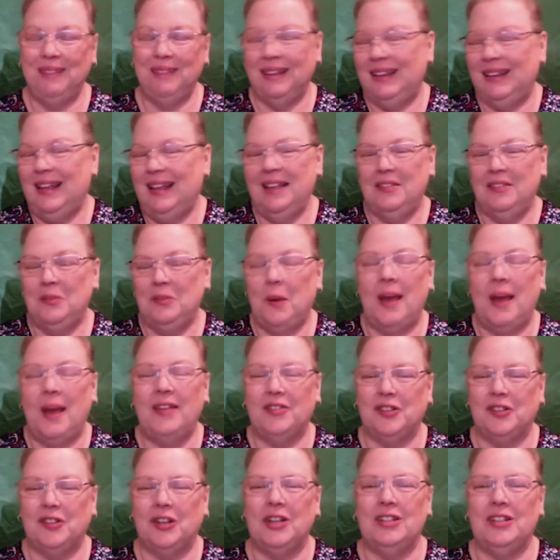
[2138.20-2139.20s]
That's why
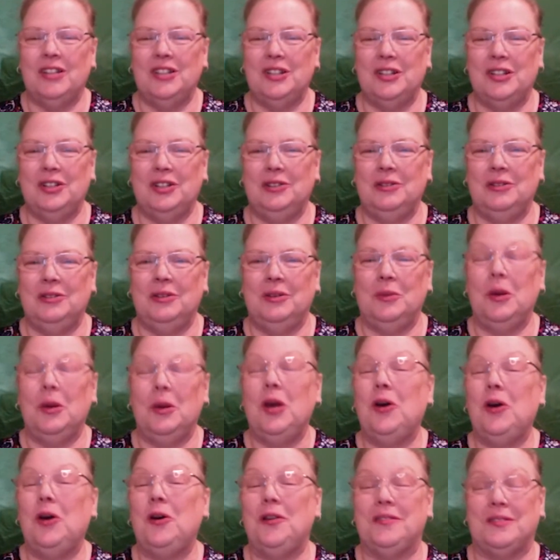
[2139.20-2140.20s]
it's good to
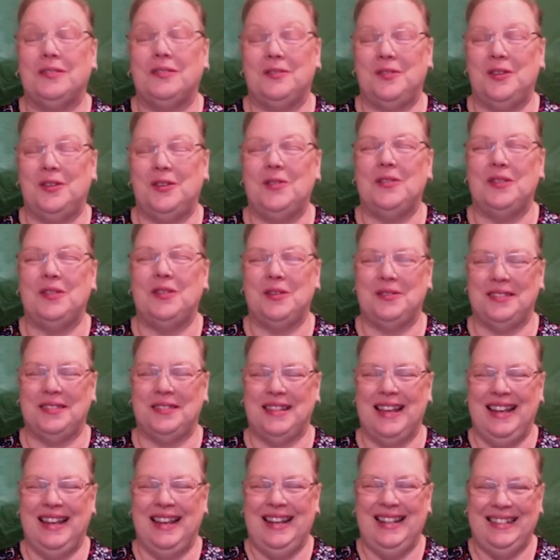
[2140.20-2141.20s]
rehearse a few of those
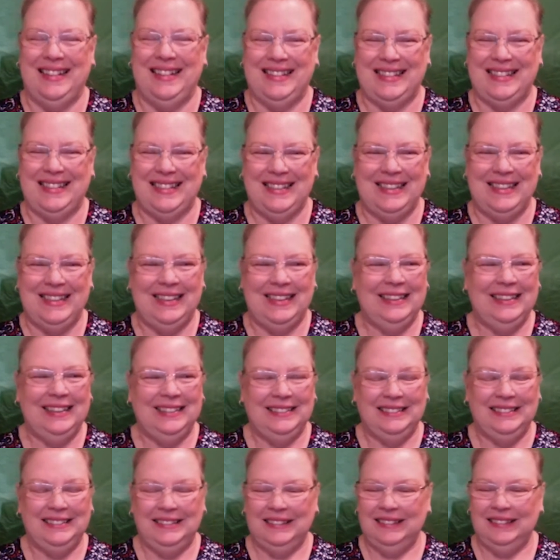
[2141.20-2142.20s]
things.
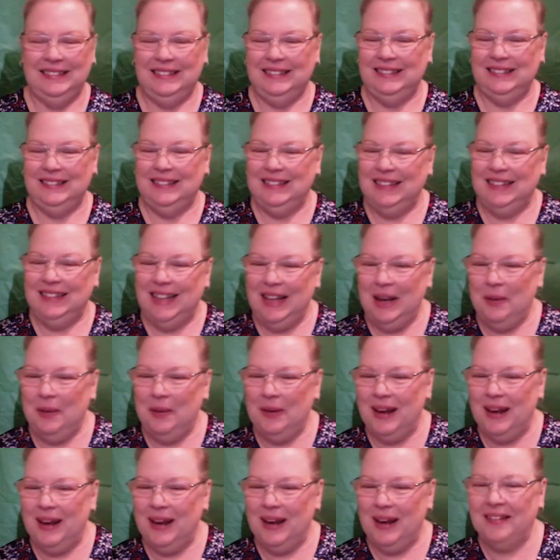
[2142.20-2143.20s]

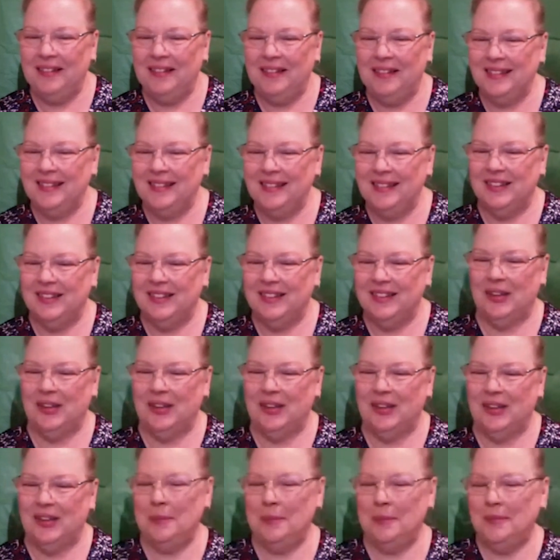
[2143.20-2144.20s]
Anyone else?
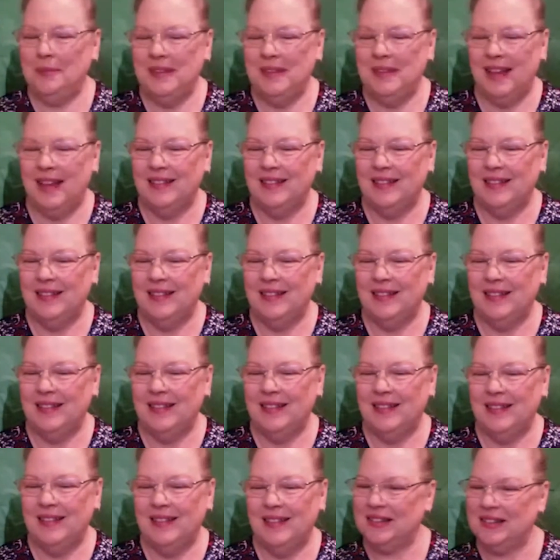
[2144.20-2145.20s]
Jim, Nancy,
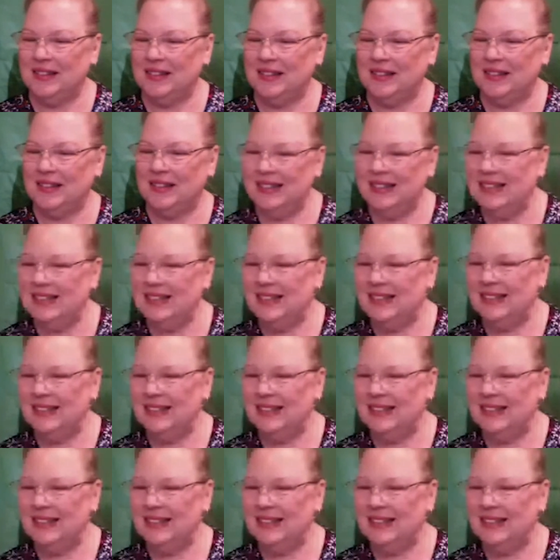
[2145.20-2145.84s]
Susan?